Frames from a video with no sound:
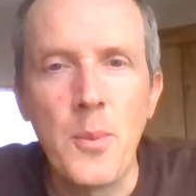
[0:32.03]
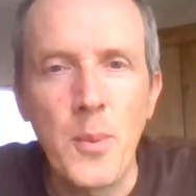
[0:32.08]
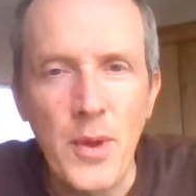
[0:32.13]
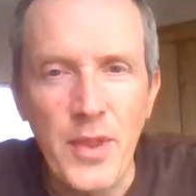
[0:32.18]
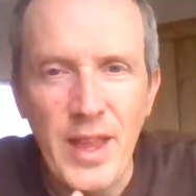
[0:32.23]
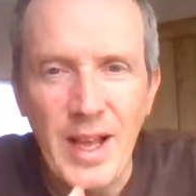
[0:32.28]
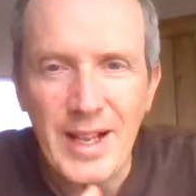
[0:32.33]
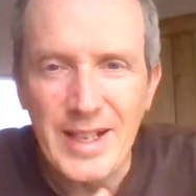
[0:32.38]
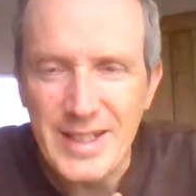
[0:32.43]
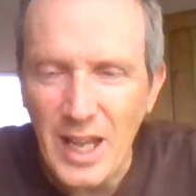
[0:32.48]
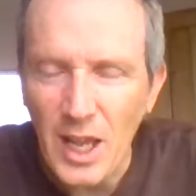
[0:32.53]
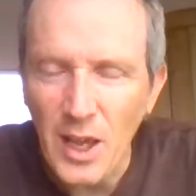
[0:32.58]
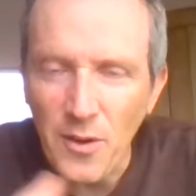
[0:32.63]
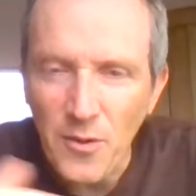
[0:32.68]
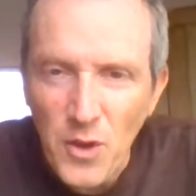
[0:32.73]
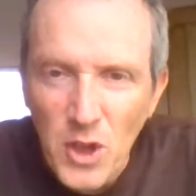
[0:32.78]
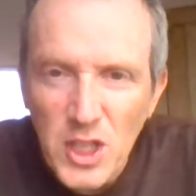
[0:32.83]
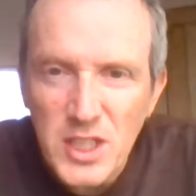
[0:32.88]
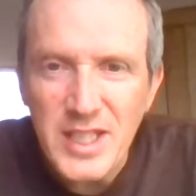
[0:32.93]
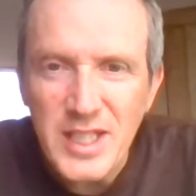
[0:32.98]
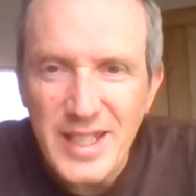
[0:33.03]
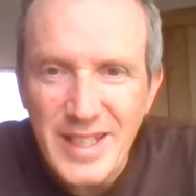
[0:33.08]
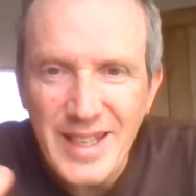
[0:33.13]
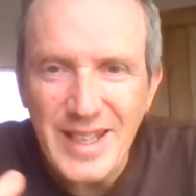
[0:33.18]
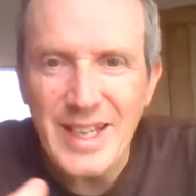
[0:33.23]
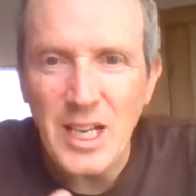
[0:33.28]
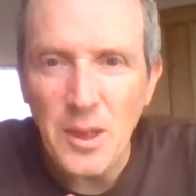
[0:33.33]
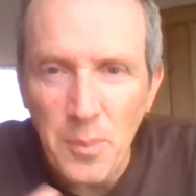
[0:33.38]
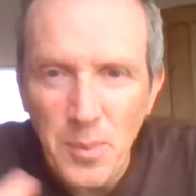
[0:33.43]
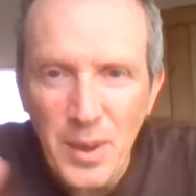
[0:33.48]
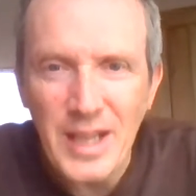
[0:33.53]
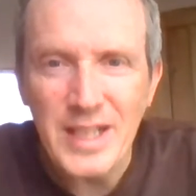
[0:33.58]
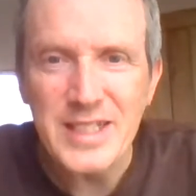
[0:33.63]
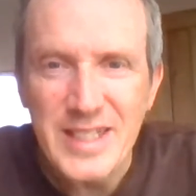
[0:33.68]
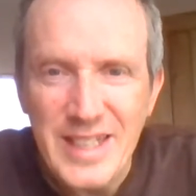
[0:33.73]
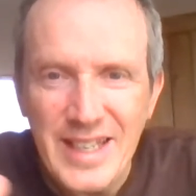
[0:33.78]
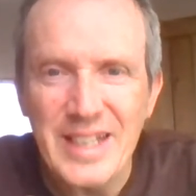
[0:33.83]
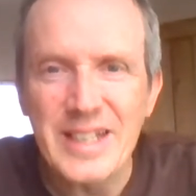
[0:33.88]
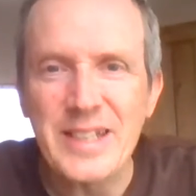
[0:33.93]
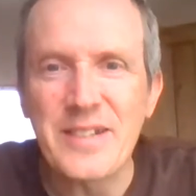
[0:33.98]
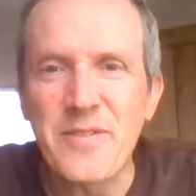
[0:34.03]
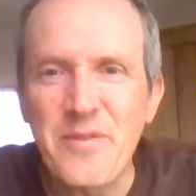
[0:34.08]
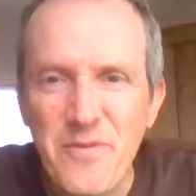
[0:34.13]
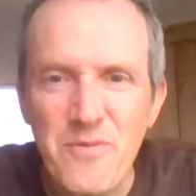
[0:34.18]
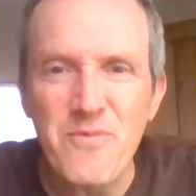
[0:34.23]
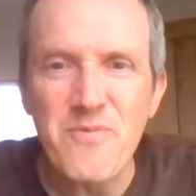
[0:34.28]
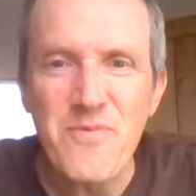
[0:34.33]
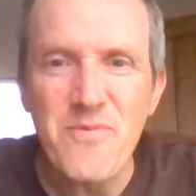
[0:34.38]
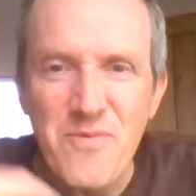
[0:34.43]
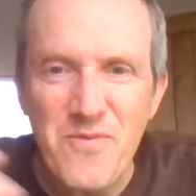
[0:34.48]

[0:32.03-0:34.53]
But that diversity and complexity and